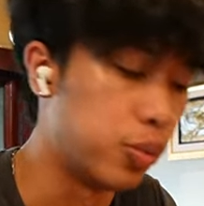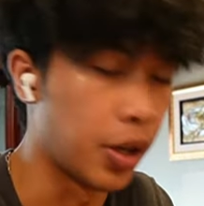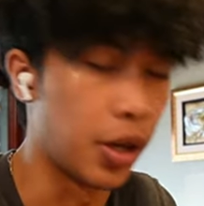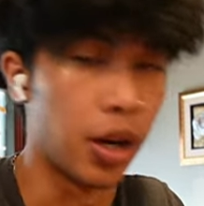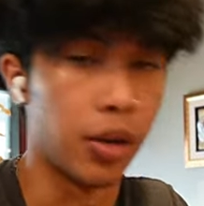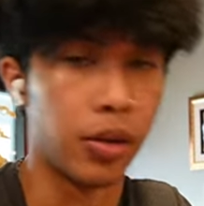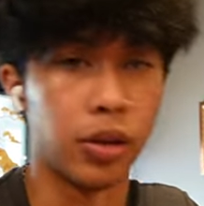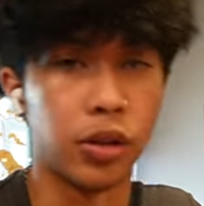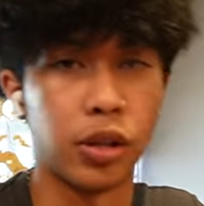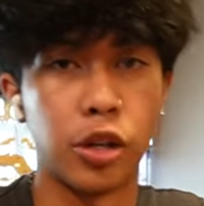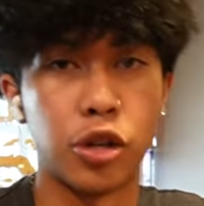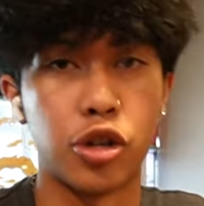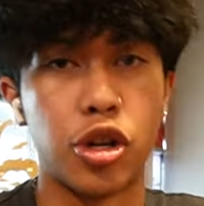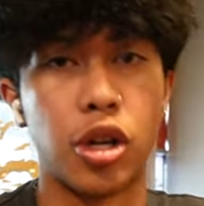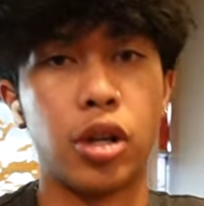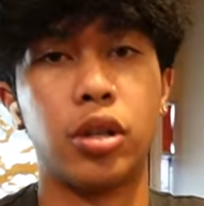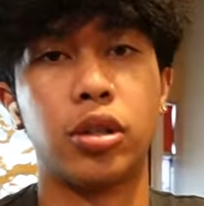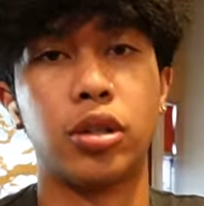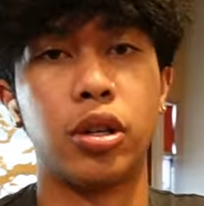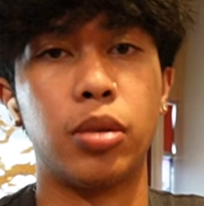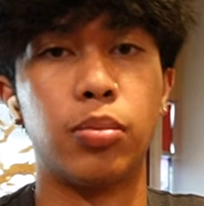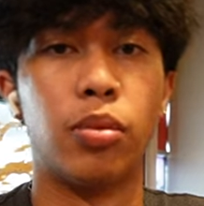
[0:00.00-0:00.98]
And I think that
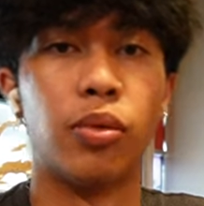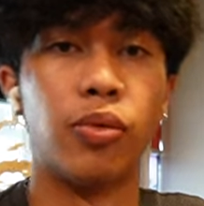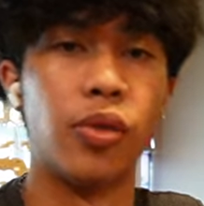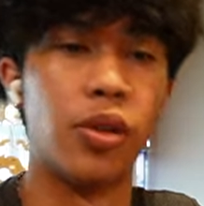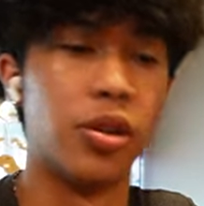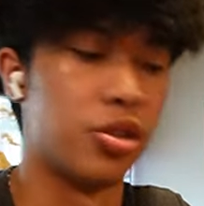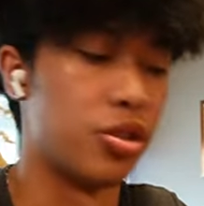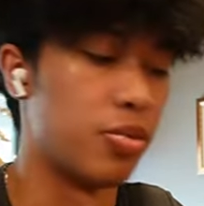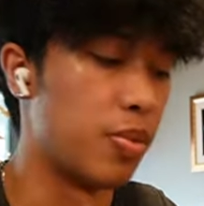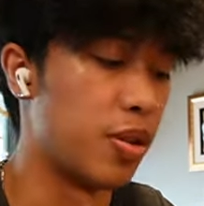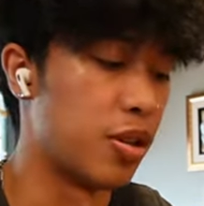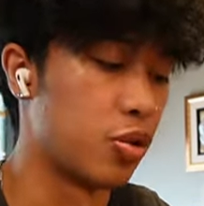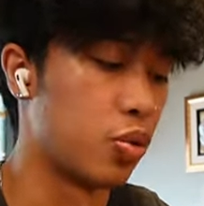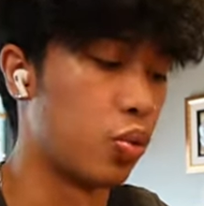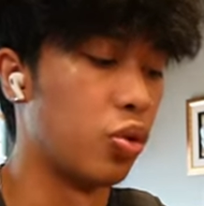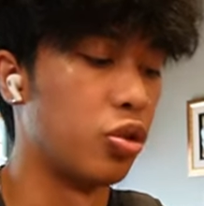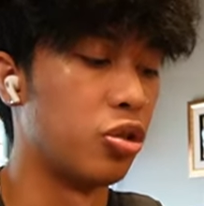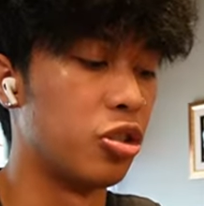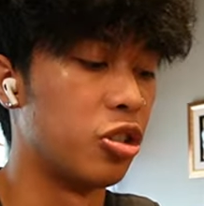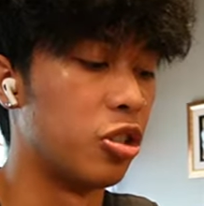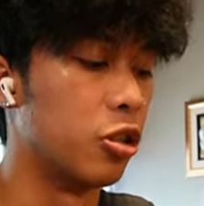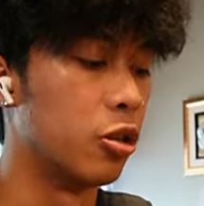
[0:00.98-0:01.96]
China King Buffet is the best
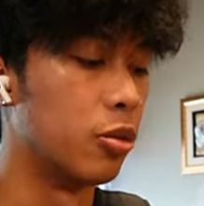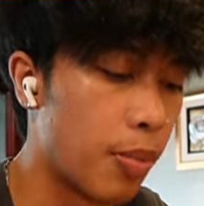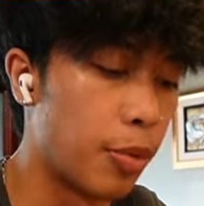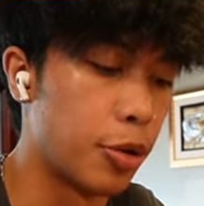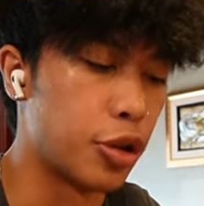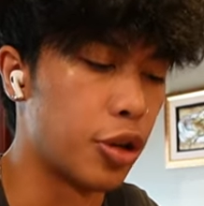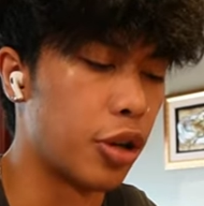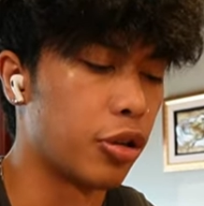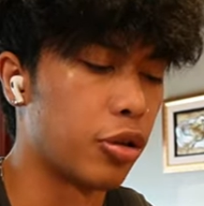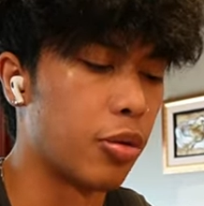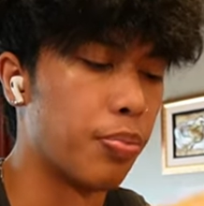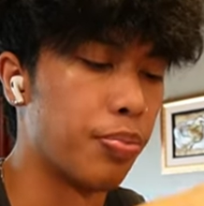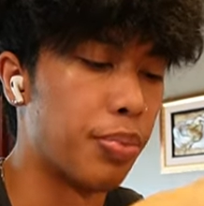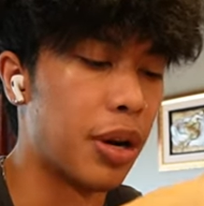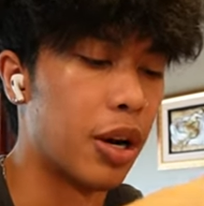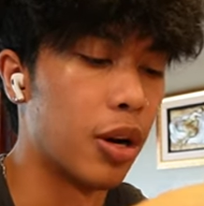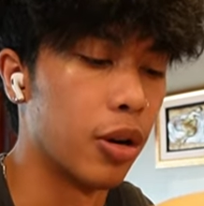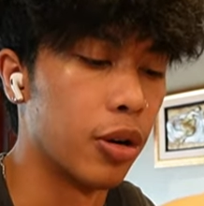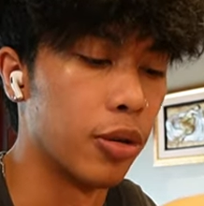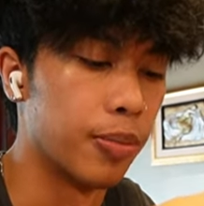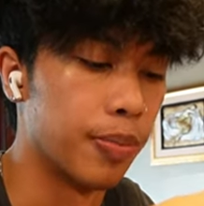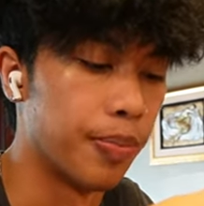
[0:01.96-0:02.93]
one here. When should I
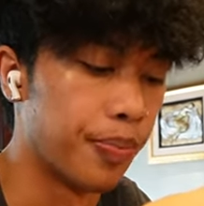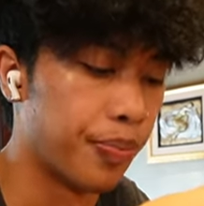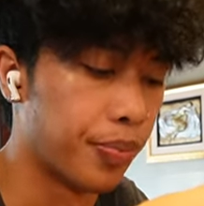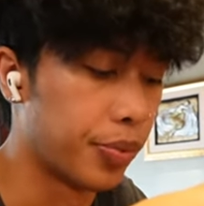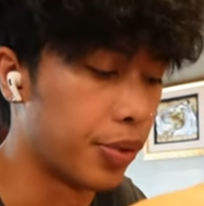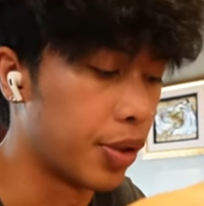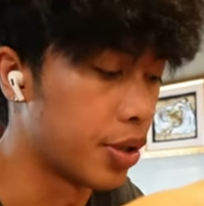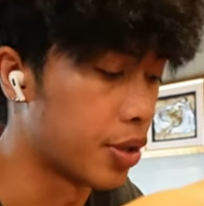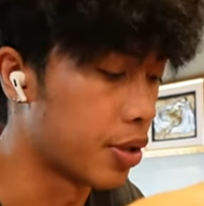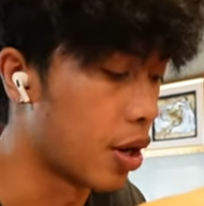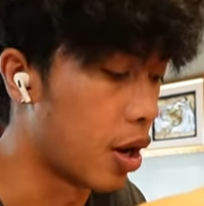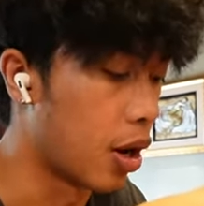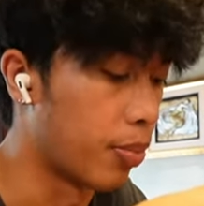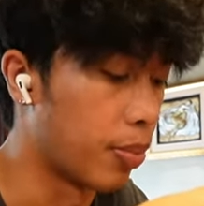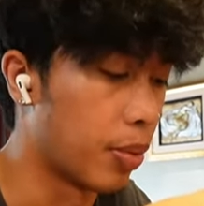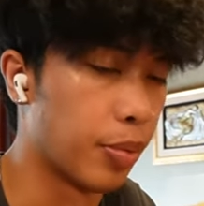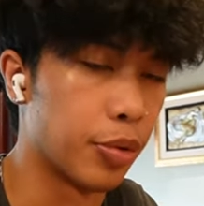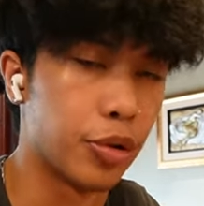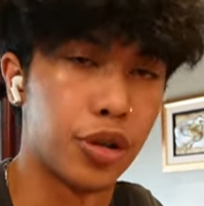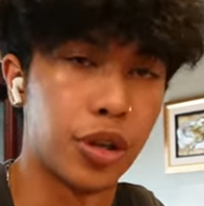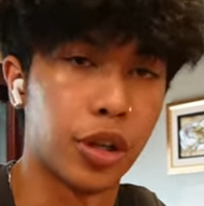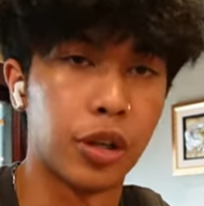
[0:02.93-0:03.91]
compare this hot
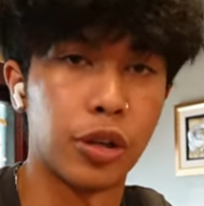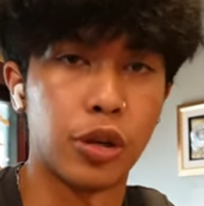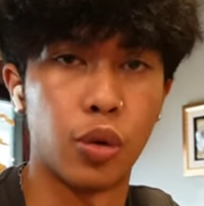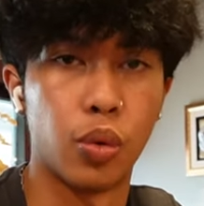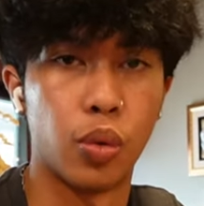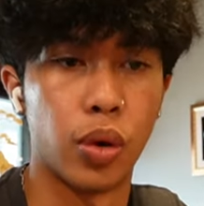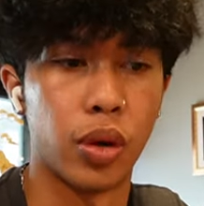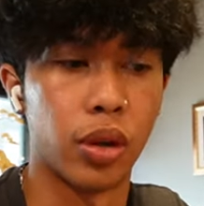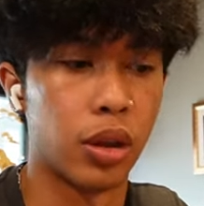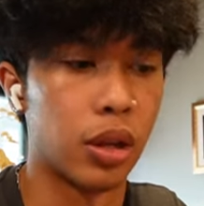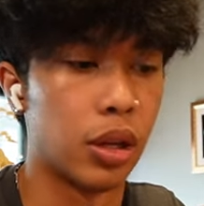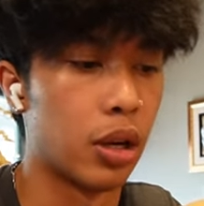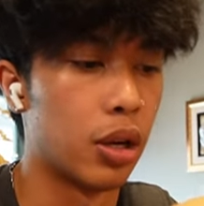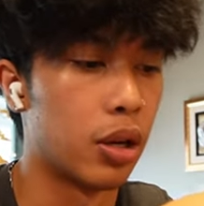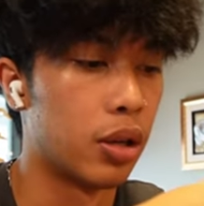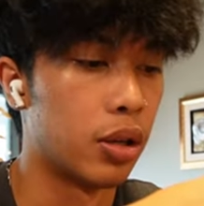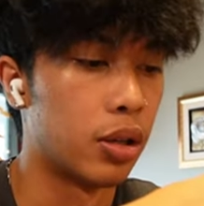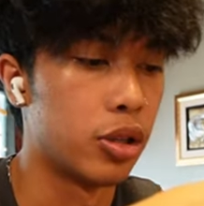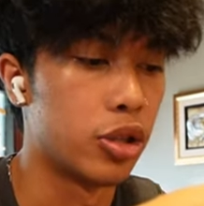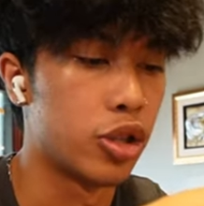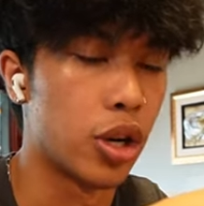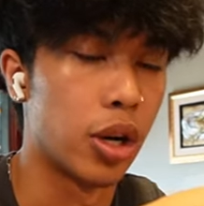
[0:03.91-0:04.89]
pepper chicken to what
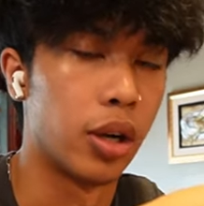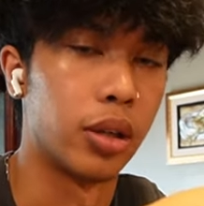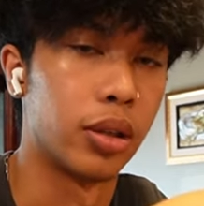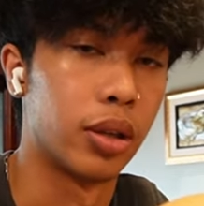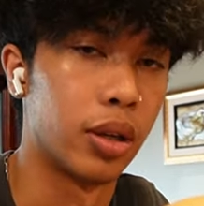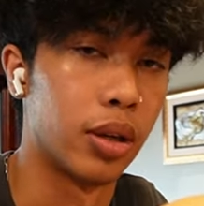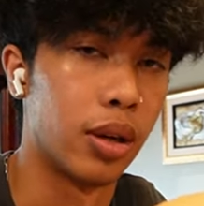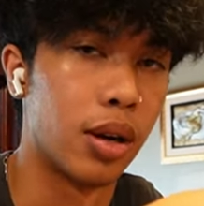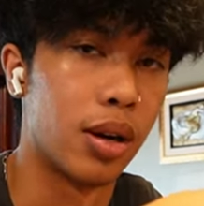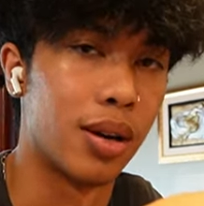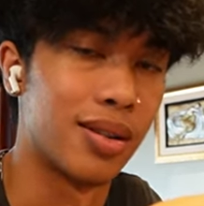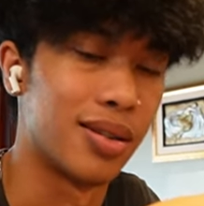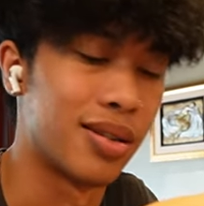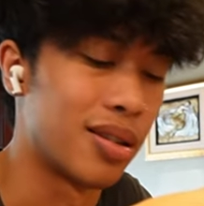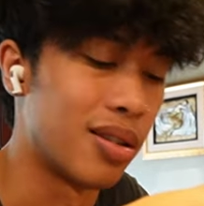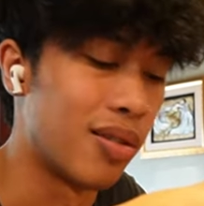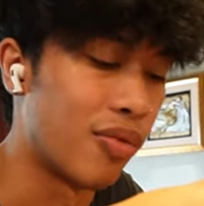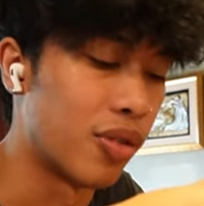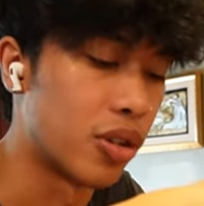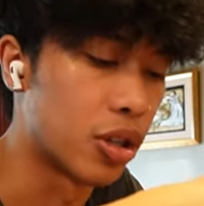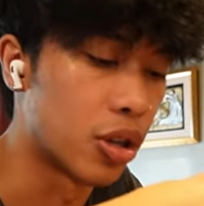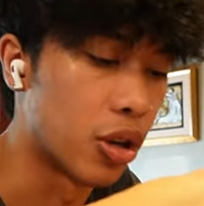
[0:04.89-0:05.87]
China King has? See
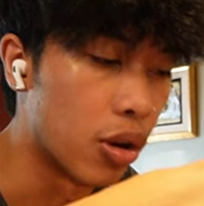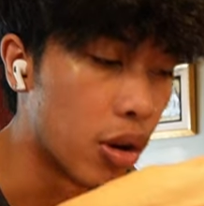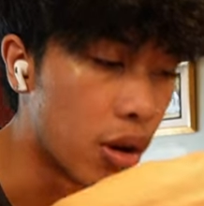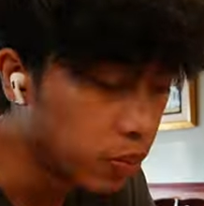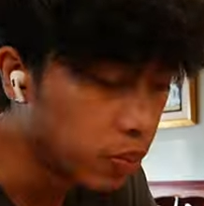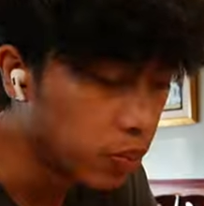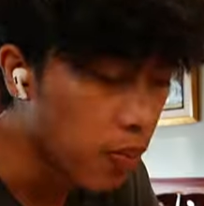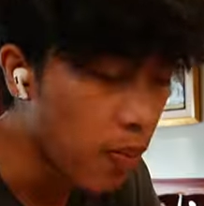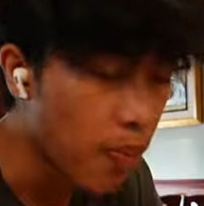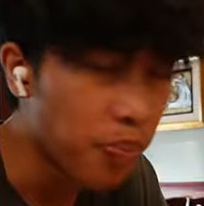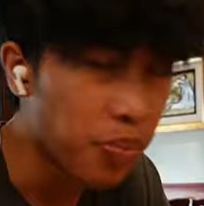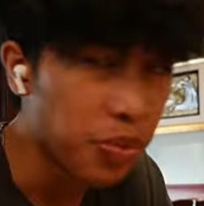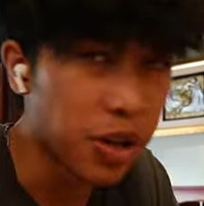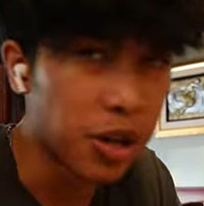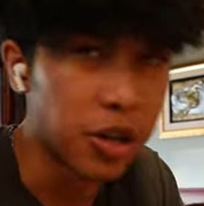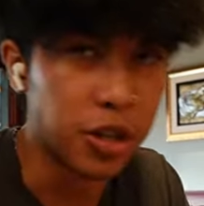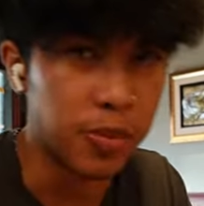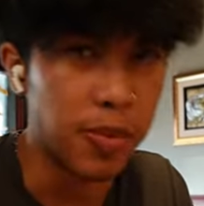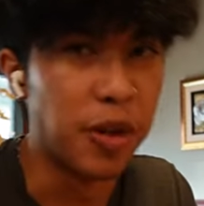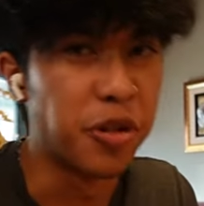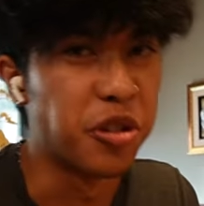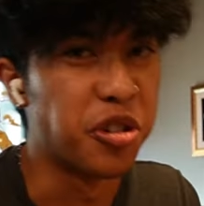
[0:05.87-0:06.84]
if it's good.
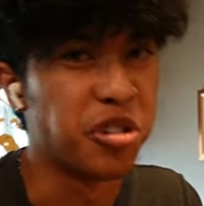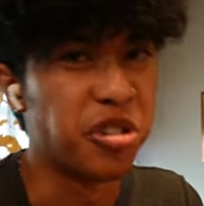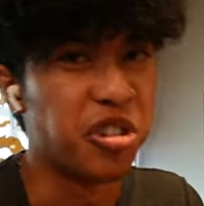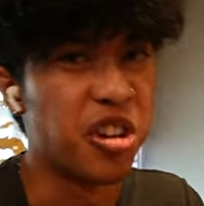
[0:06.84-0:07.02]
It's about the